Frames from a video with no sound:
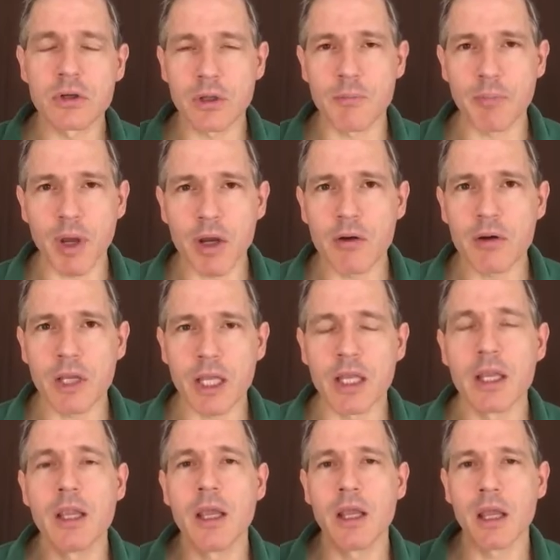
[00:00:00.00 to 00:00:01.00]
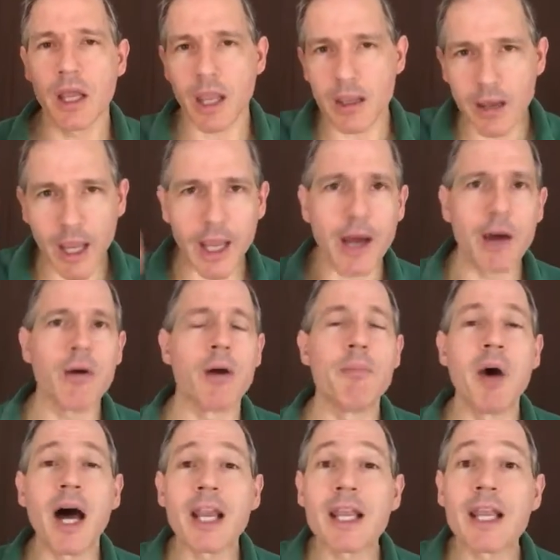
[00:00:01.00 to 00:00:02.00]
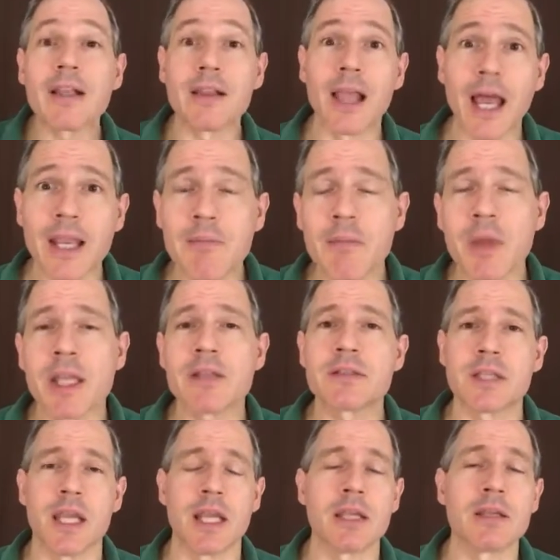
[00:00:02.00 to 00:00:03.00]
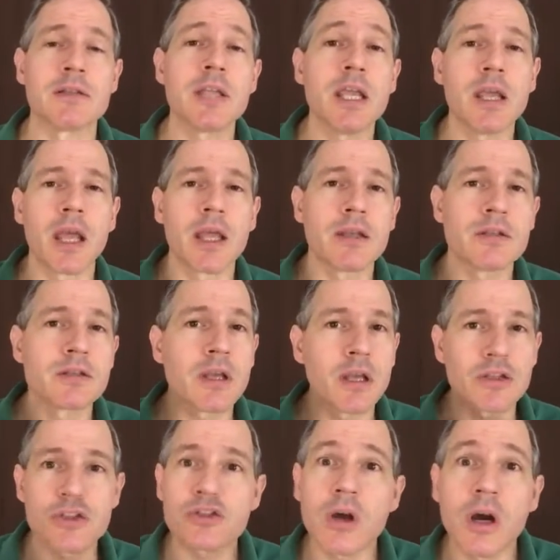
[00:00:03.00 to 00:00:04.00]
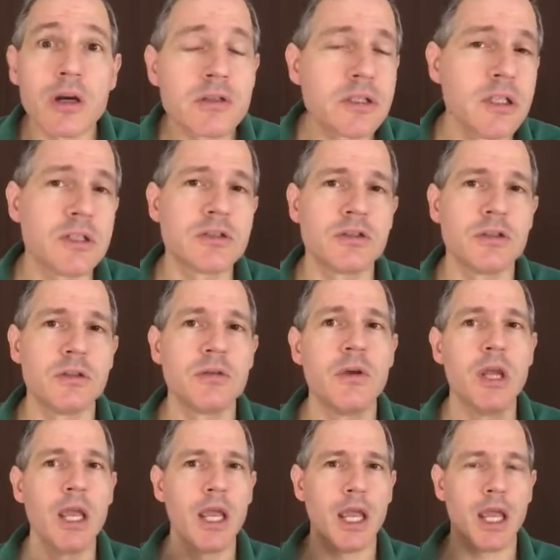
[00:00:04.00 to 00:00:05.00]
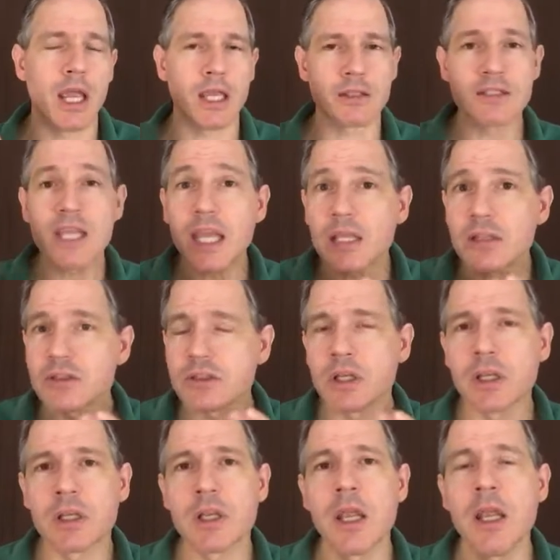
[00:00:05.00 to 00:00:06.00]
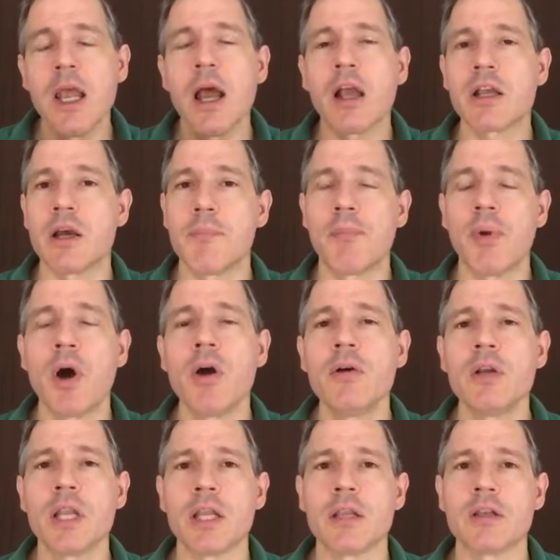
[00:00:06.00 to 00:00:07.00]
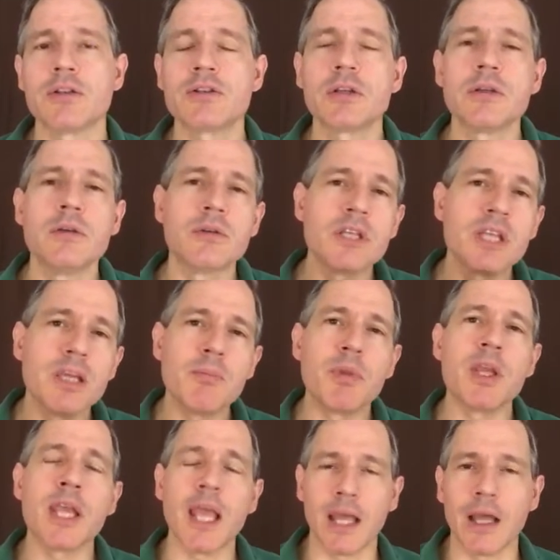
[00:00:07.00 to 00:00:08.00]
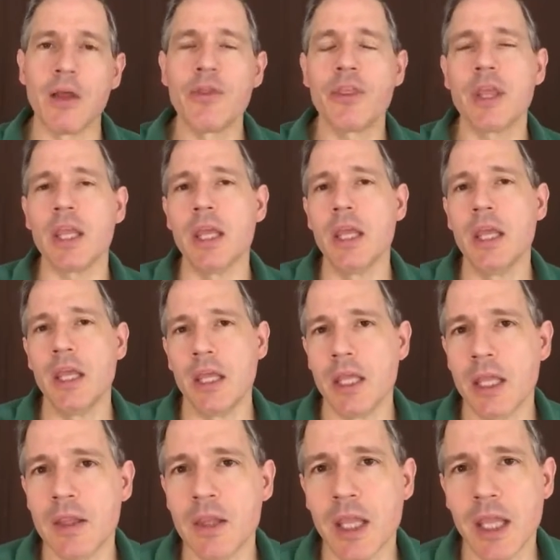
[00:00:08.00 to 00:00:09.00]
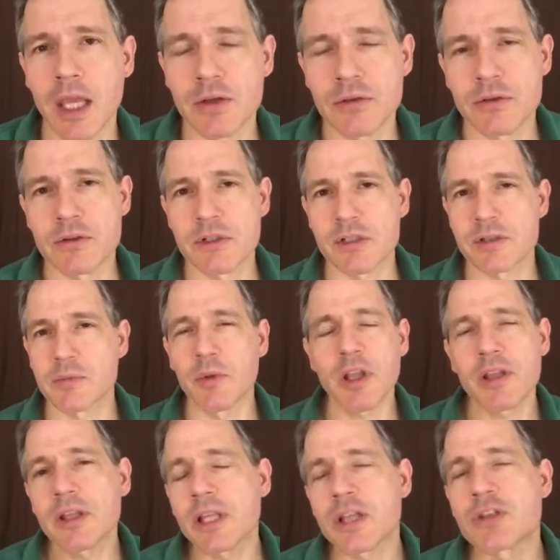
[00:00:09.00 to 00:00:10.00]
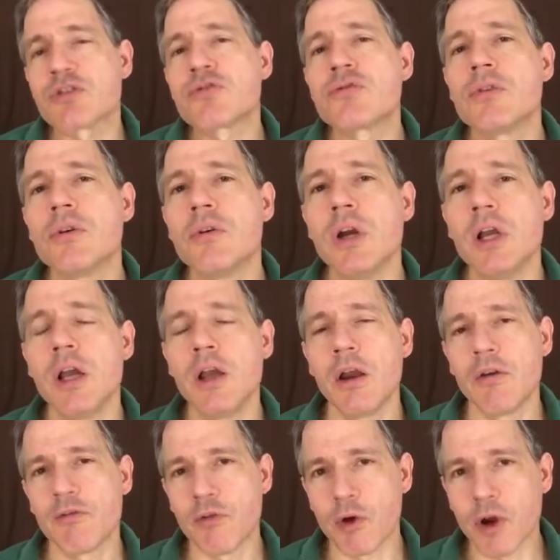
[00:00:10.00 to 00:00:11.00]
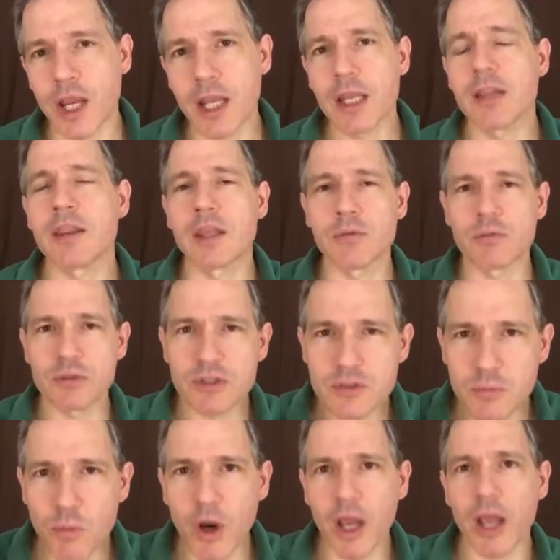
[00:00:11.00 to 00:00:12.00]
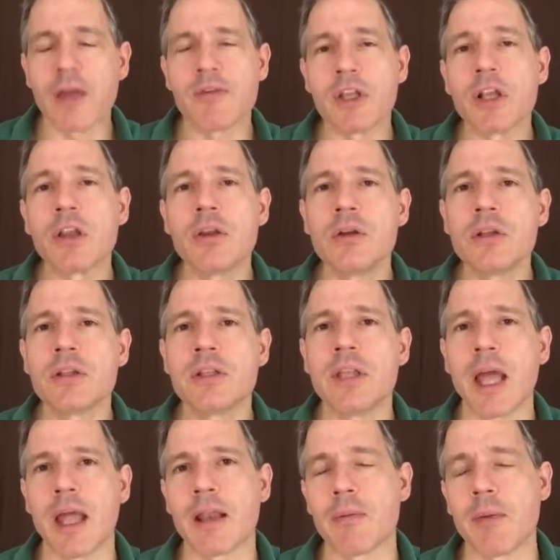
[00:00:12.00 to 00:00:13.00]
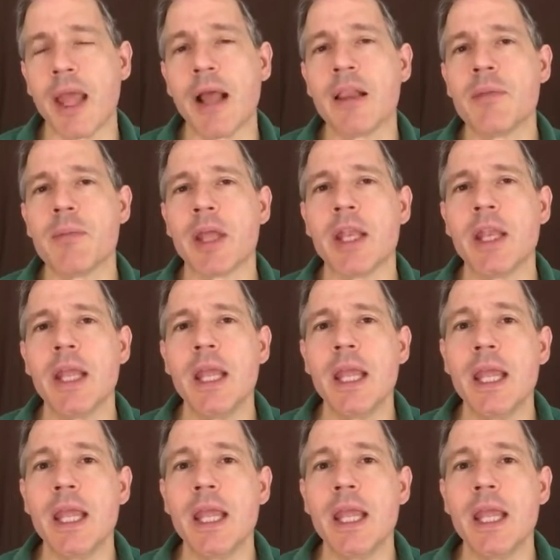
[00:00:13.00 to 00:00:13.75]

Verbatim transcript: component, a how a body alignment and and a scar tissue and tension component to keeping healthy in the endocrine system. Well, I think that's true for anything, which is why I've included that element